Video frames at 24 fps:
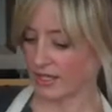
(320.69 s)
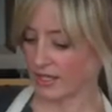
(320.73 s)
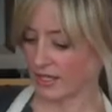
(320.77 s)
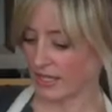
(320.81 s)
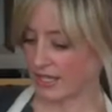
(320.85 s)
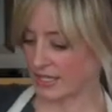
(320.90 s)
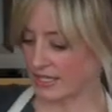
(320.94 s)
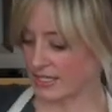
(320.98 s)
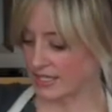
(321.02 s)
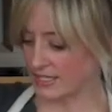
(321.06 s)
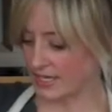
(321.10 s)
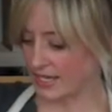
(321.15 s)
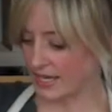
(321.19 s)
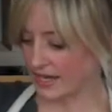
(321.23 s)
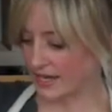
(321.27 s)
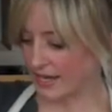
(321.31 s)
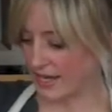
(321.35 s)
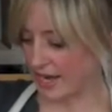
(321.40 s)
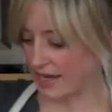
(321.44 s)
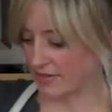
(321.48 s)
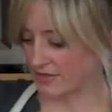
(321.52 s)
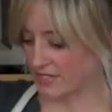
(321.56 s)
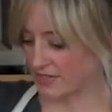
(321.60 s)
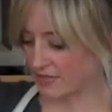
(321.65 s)
like I said,
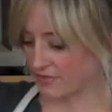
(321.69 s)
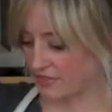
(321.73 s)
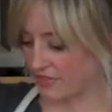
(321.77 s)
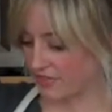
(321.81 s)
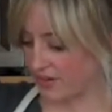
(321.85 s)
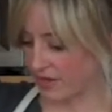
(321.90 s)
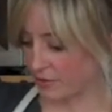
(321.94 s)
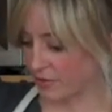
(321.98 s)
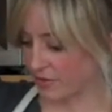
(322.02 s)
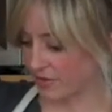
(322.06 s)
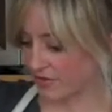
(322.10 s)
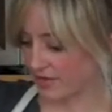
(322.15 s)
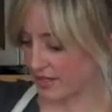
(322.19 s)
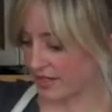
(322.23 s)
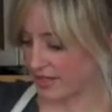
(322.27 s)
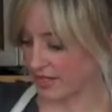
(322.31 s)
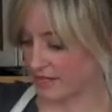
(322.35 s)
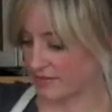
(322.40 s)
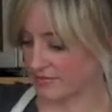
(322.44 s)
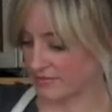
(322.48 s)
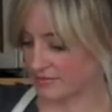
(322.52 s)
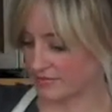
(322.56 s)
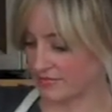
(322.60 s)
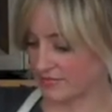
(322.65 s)
have some fun with
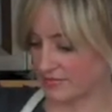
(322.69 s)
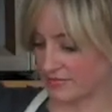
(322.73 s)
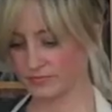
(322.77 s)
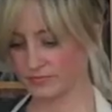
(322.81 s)
it.